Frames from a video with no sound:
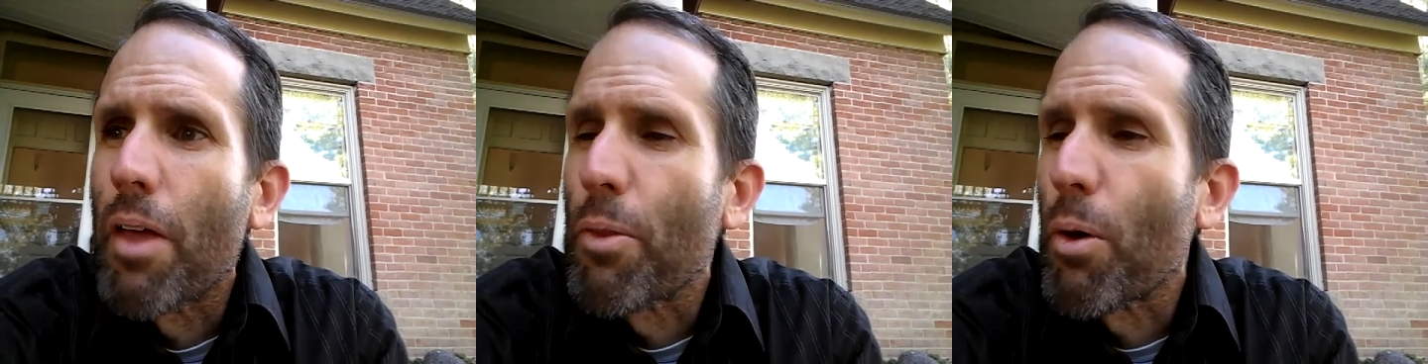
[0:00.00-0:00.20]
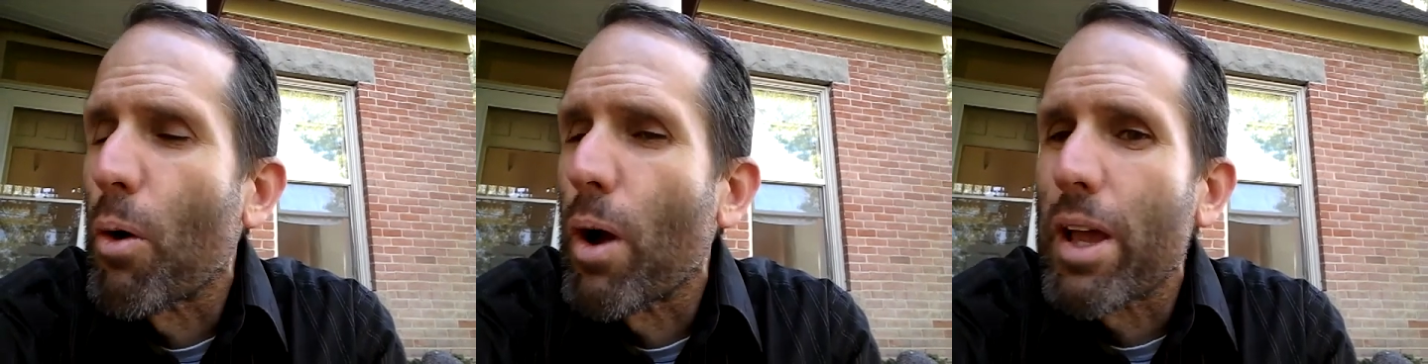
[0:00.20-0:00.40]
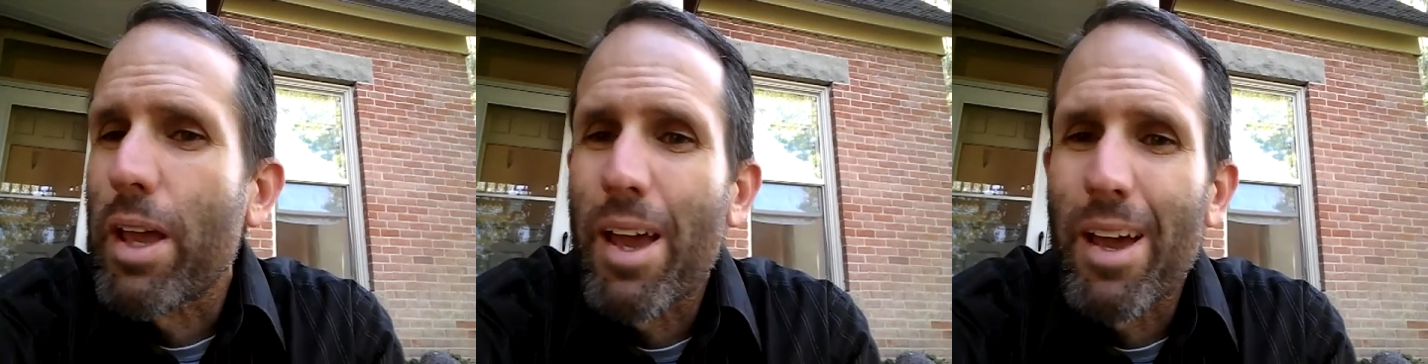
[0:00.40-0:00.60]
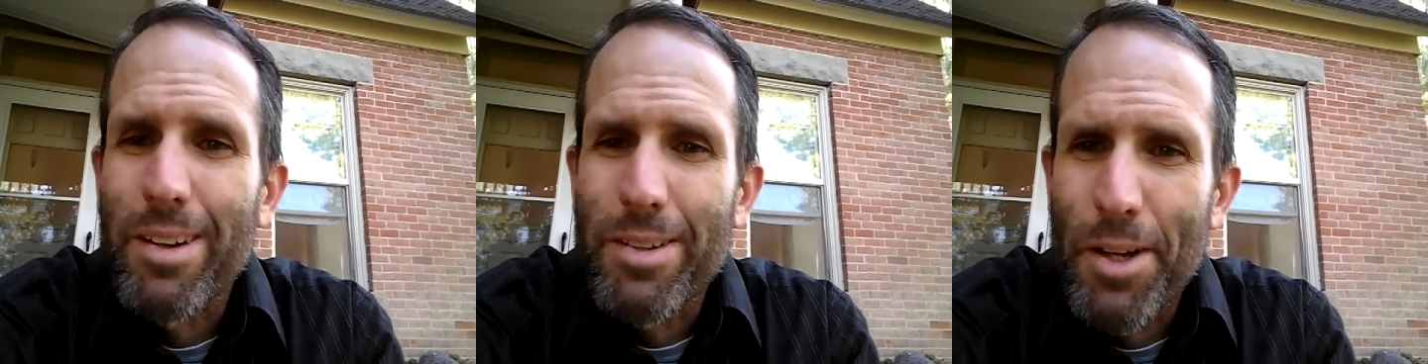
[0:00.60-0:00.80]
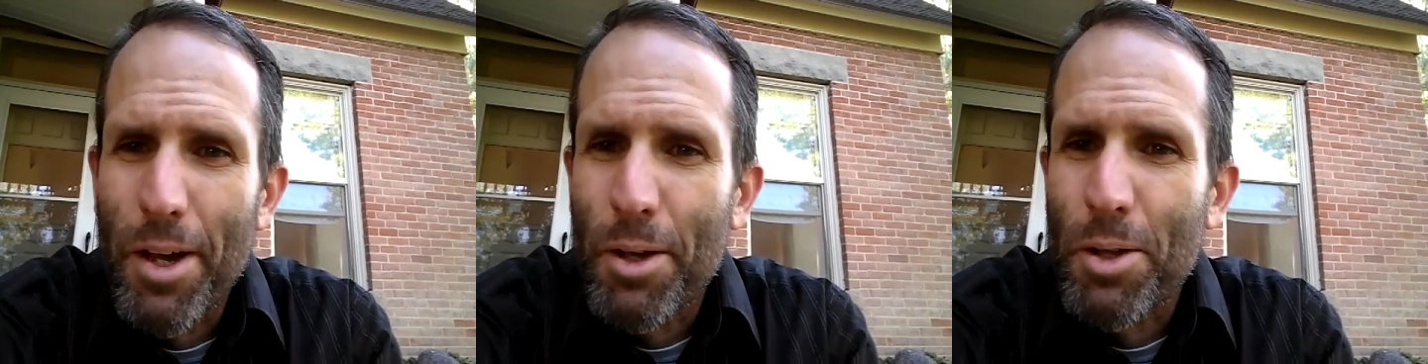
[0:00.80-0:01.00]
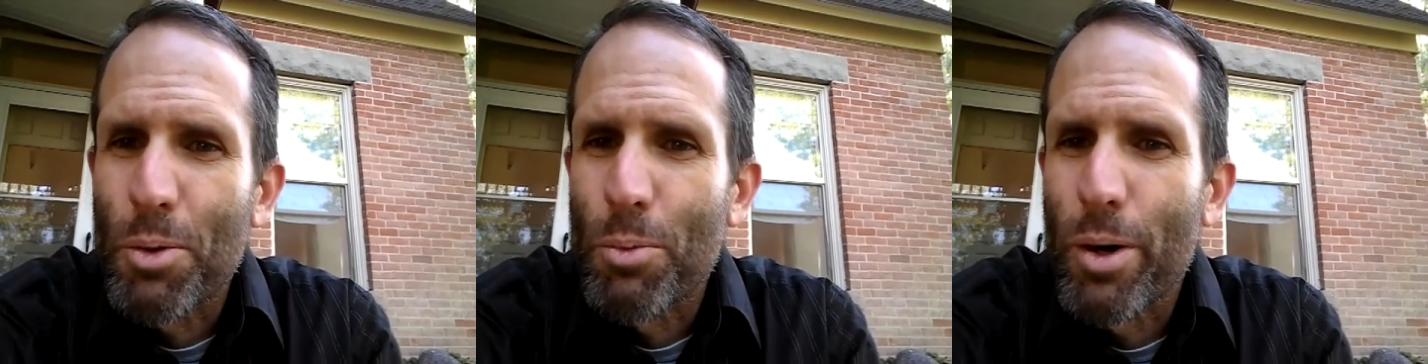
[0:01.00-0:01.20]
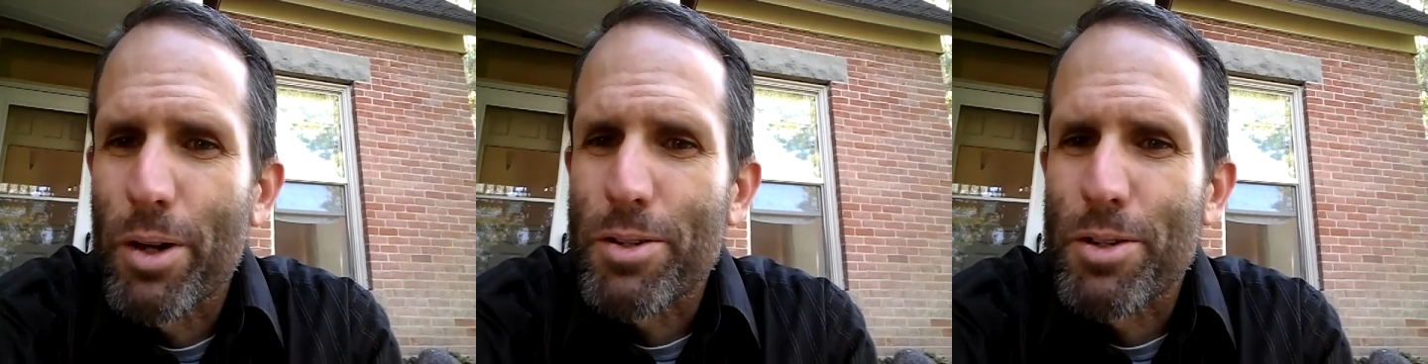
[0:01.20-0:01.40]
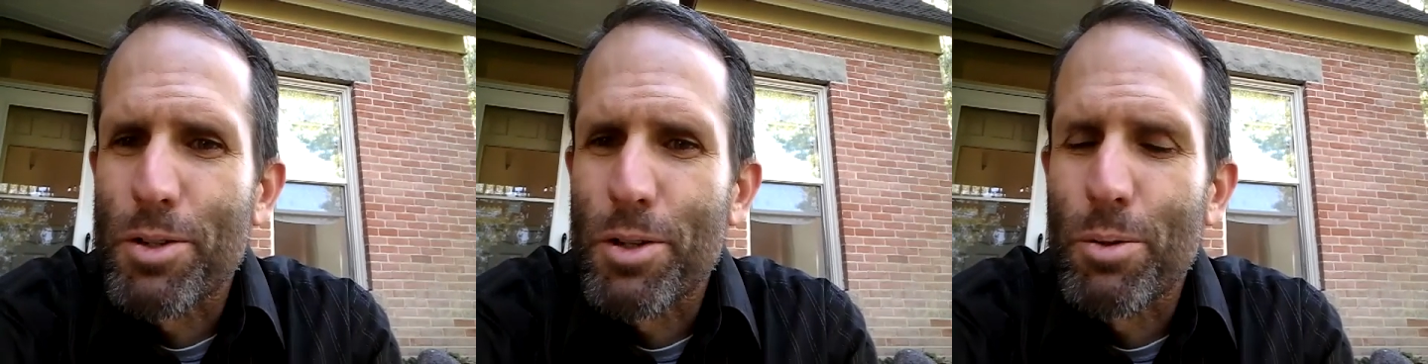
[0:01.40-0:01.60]
though I can't tell you what
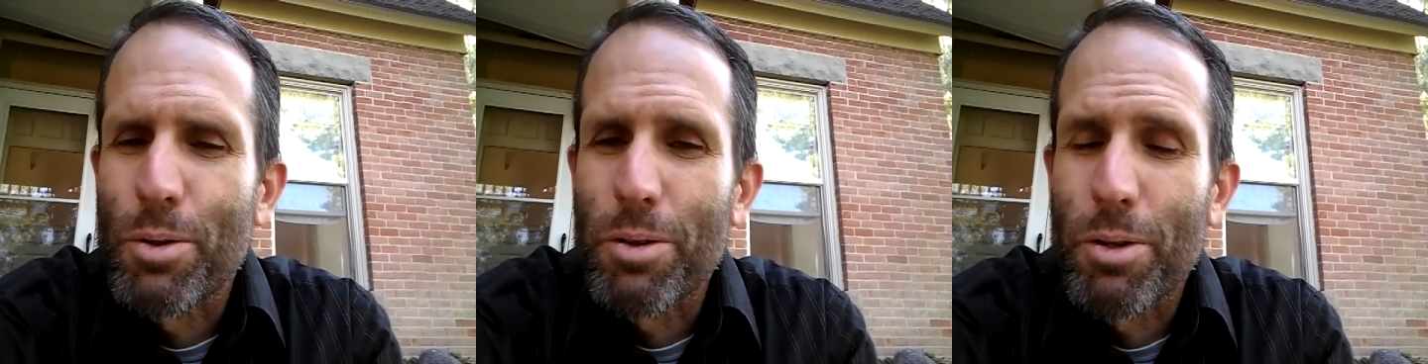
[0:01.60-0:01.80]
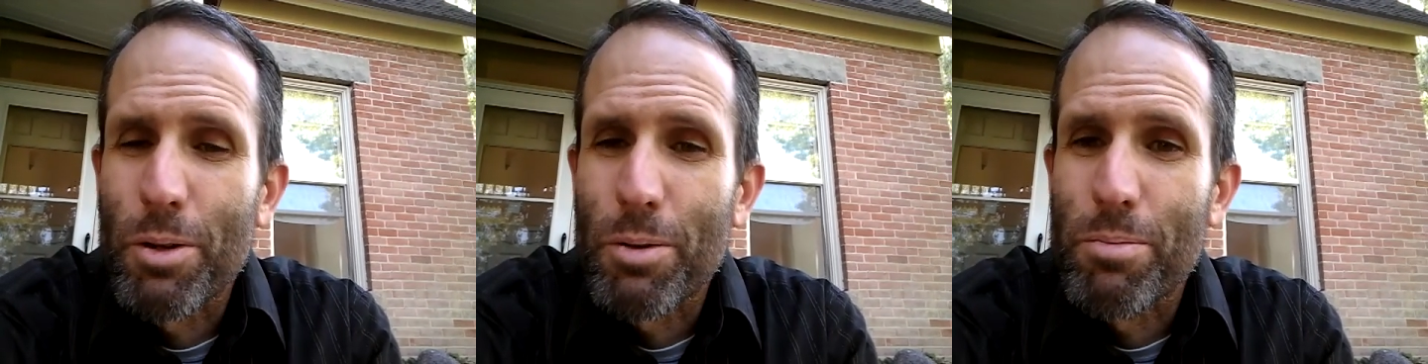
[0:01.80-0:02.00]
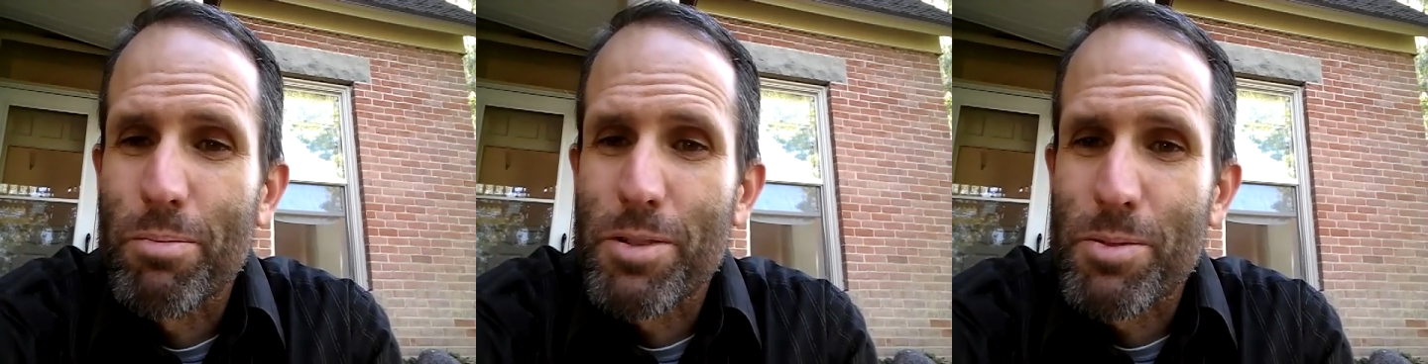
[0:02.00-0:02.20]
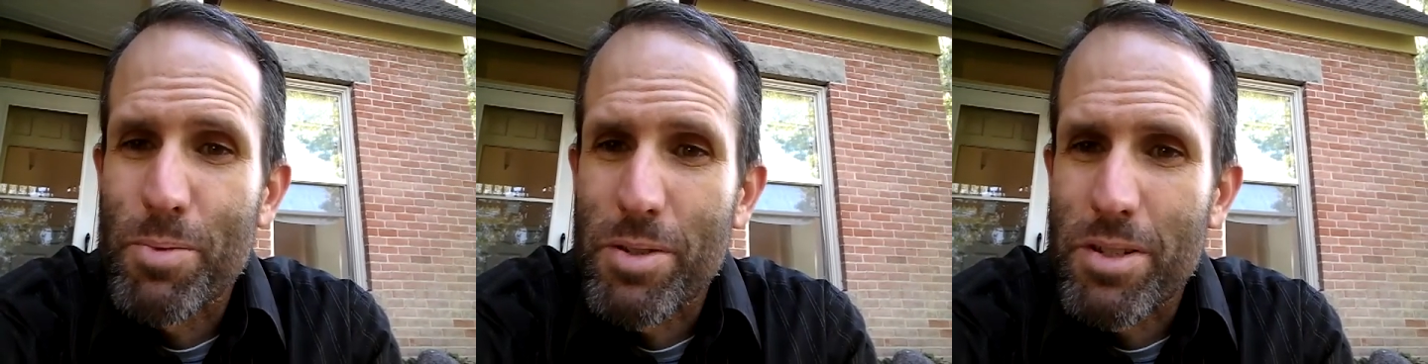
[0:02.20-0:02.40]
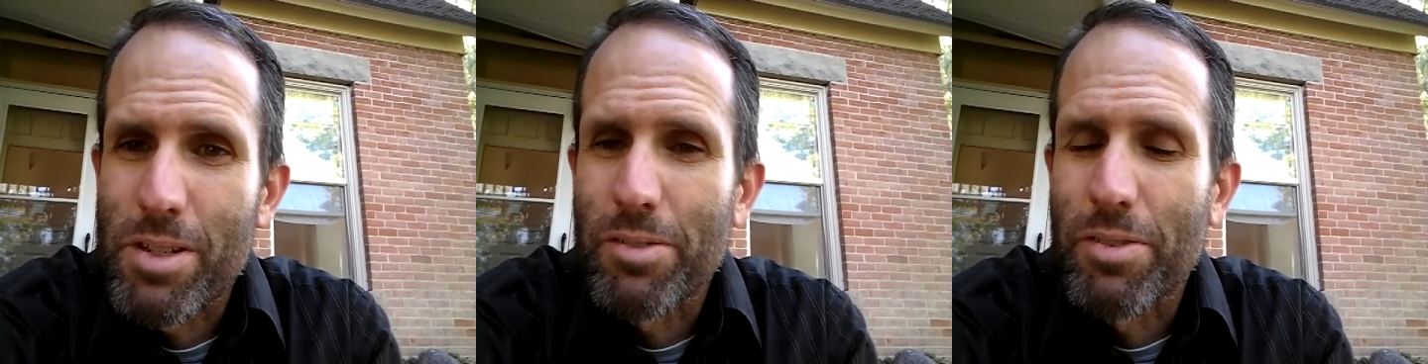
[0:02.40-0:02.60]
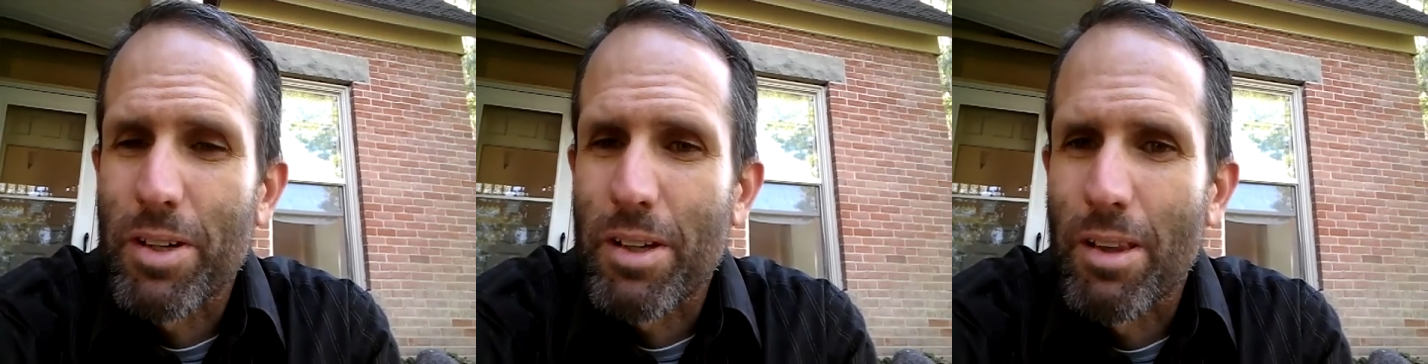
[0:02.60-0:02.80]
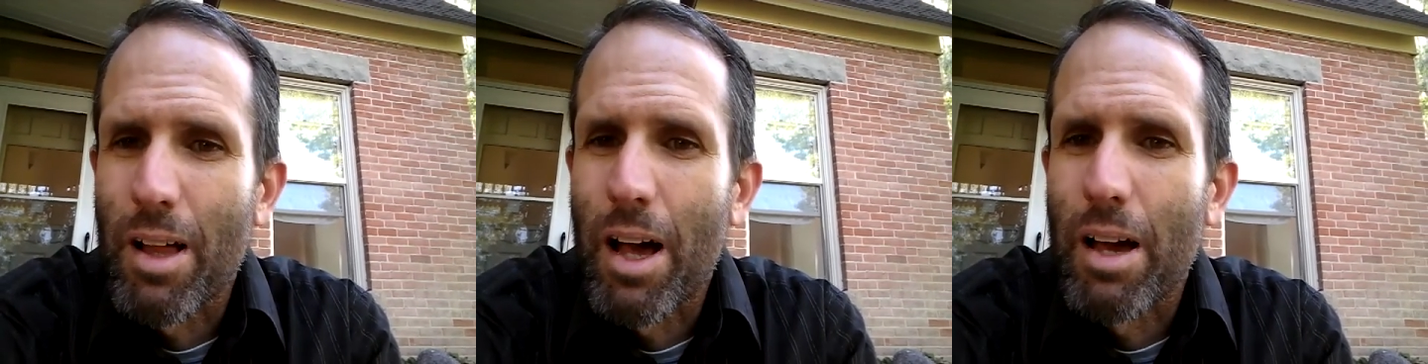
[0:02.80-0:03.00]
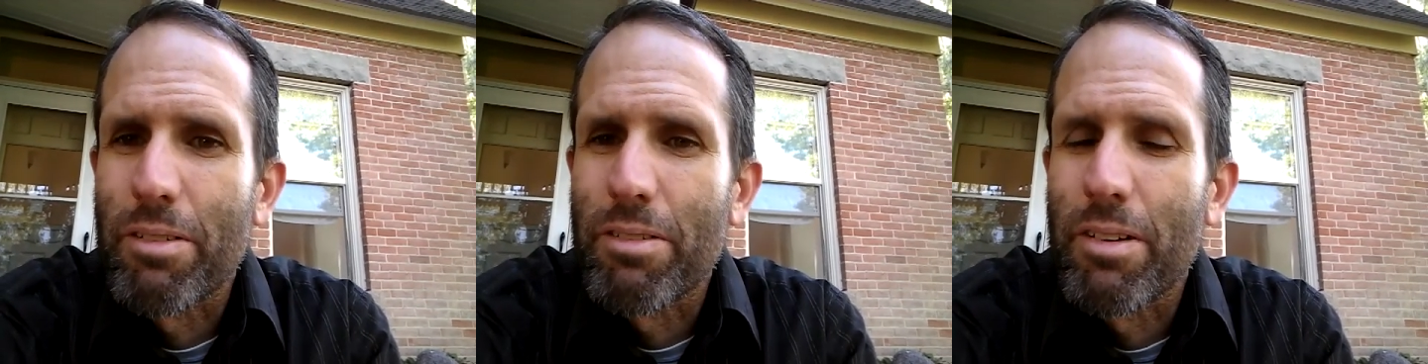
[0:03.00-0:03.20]
to do with your specific
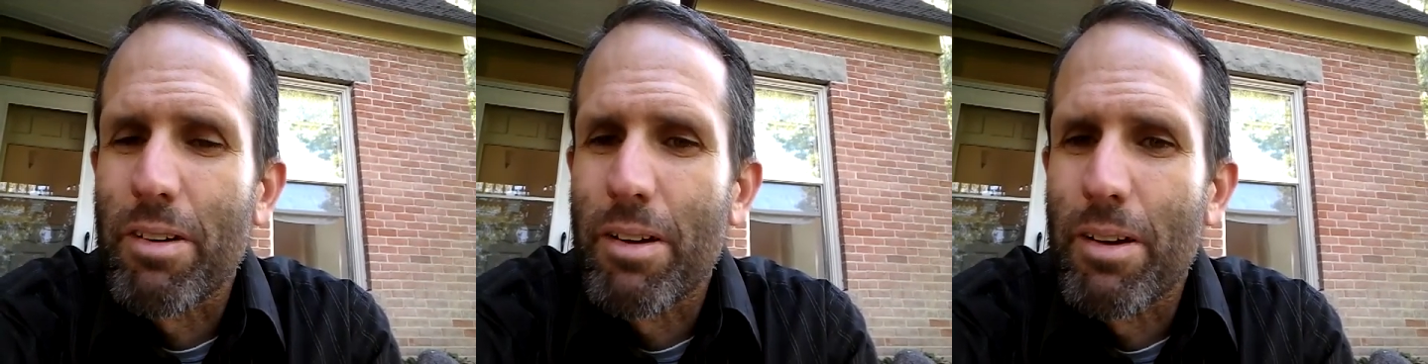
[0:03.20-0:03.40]
life,